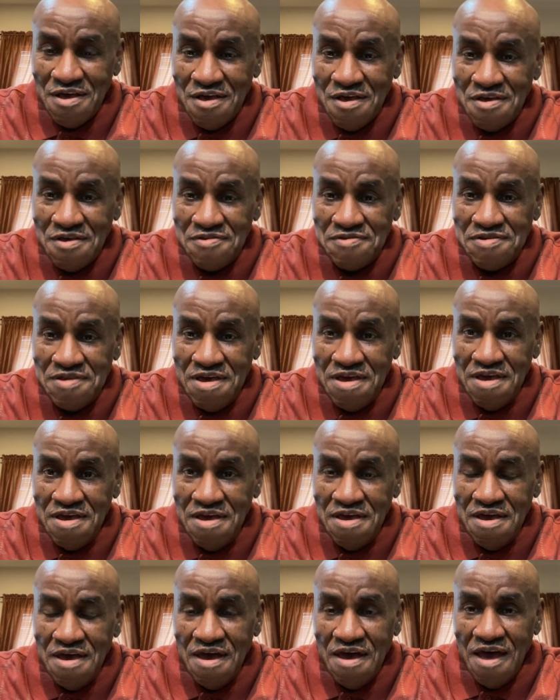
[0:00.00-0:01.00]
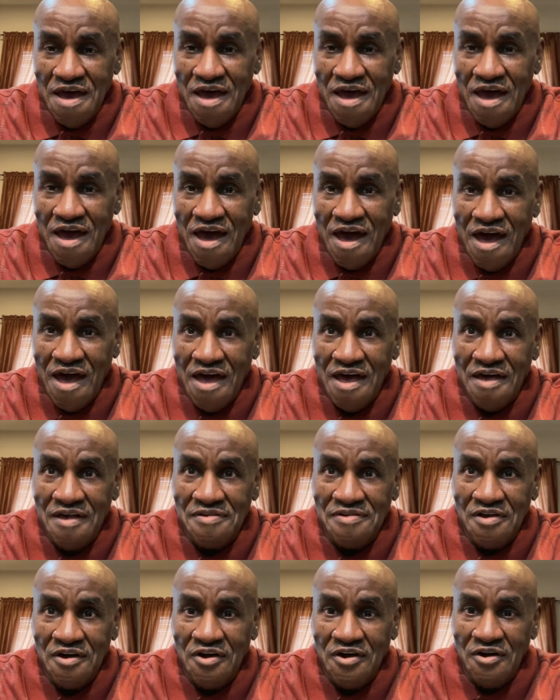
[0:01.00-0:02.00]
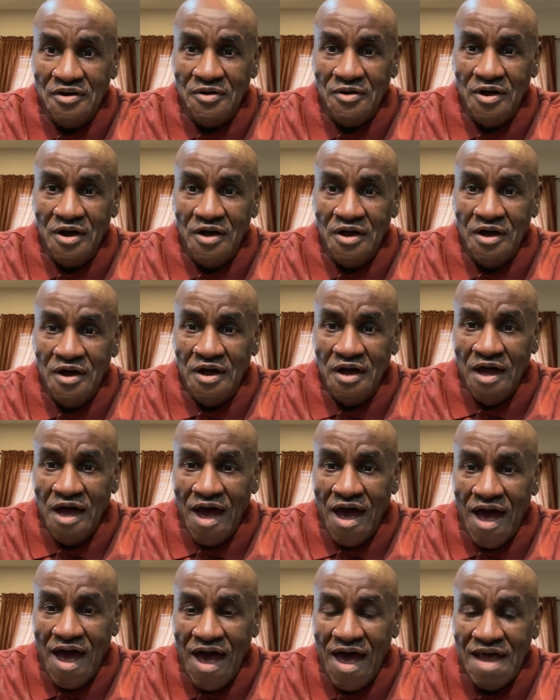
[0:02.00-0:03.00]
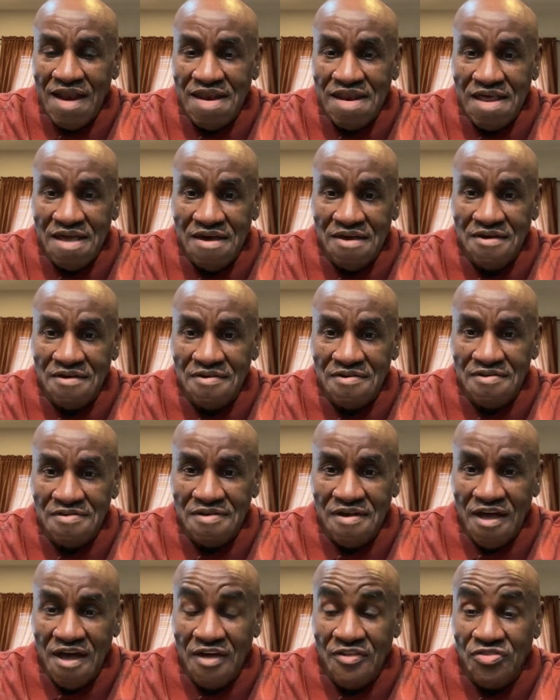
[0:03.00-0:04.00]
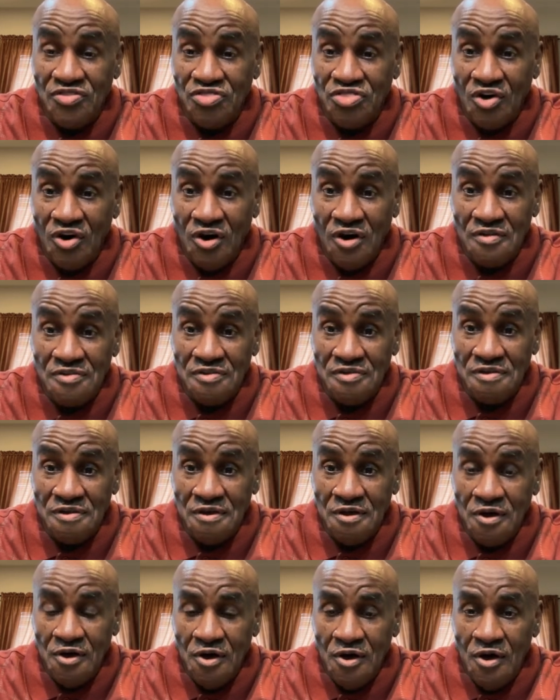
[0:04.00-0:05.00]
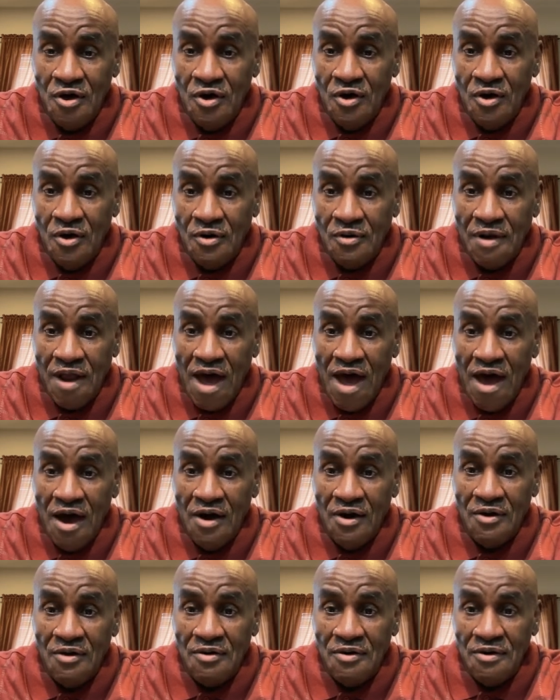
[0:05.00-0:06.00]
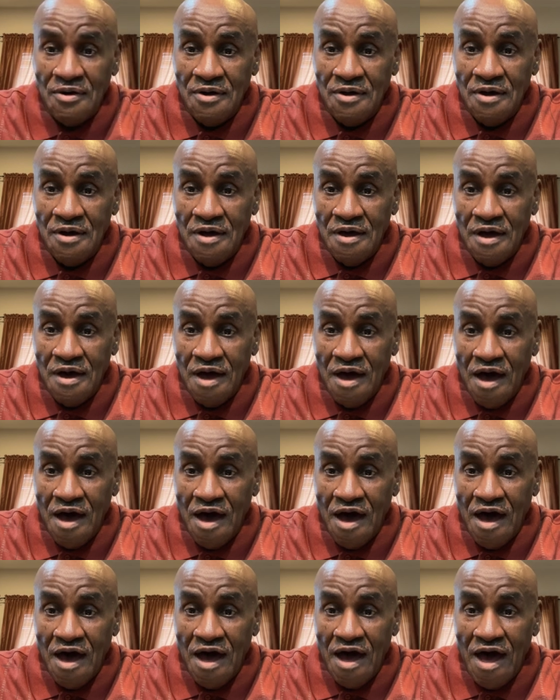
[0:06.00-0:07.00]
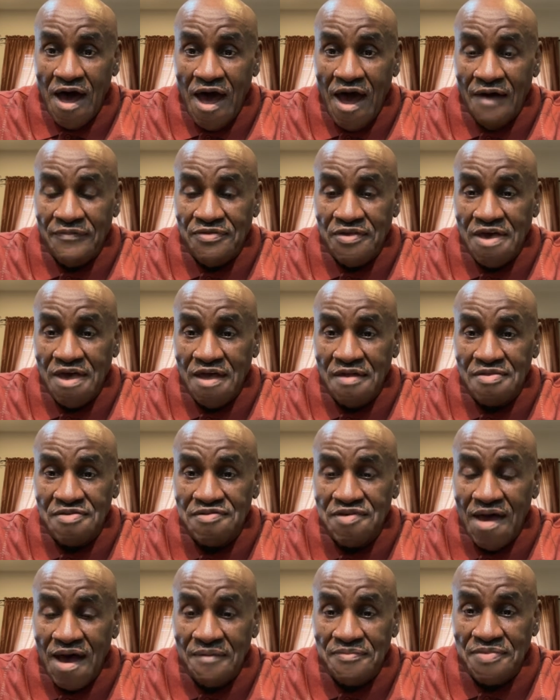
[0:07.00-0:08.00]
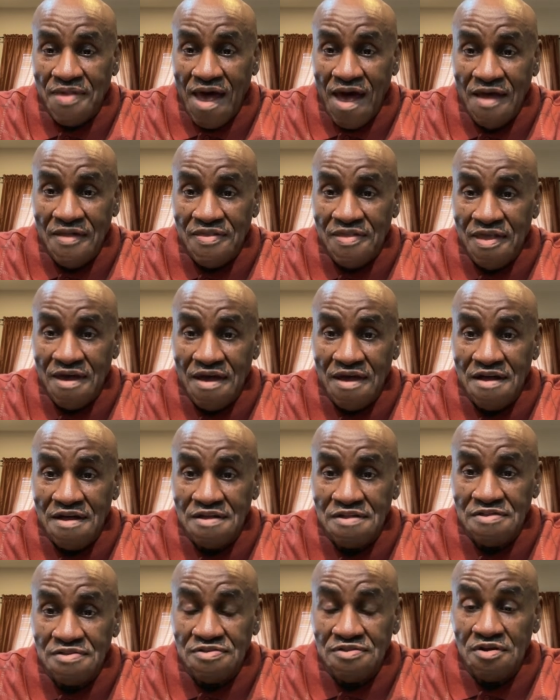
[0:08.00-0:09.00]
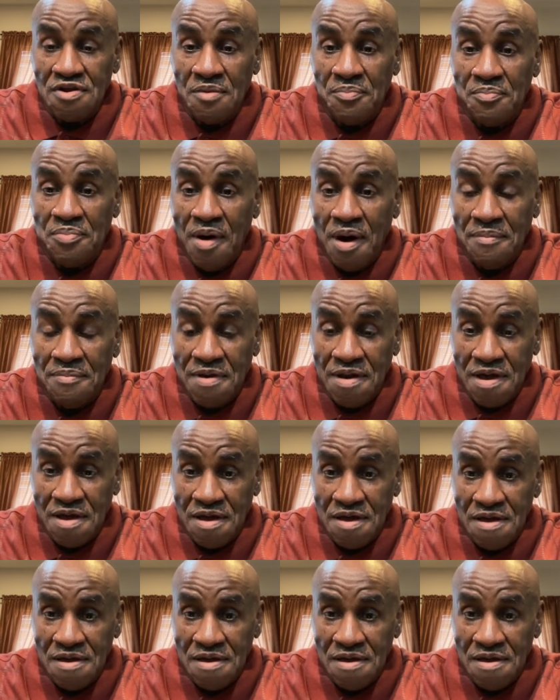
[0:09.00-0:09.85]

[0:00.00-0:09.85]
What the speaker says: she has her ideas and thoughts on how I have to get Chaps out there to the public.